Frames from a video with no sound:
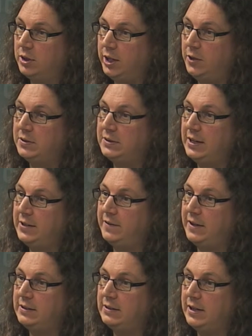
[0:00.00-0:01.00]
in a sense
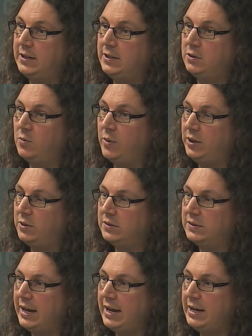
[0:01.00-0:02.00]
that it is a way to
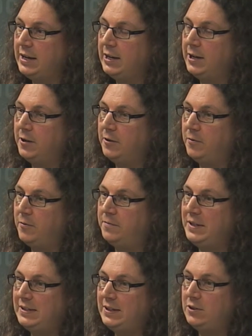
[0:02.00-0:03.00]
say,
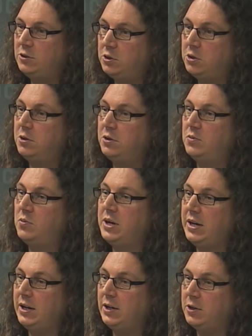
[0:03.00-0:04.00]
this is
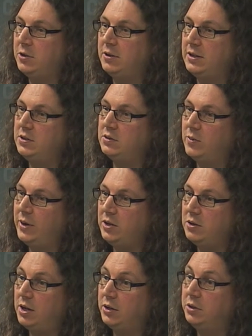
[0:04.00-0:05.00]
currently the way
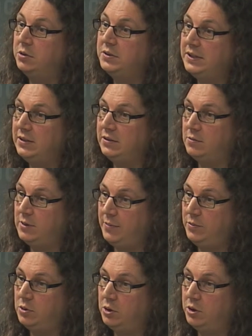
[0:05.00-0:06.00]
you are using the
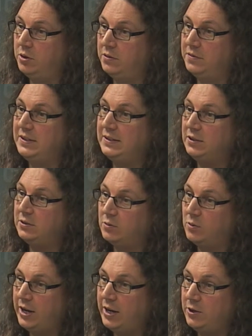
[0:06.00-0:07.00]
web to learn. This is the
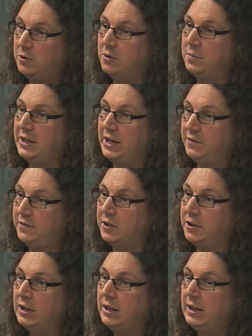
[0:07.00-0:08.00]
way your
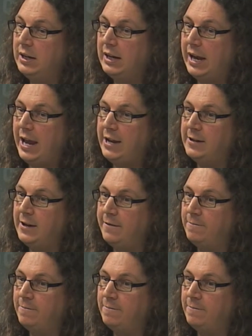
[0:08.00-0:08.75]
behavior. And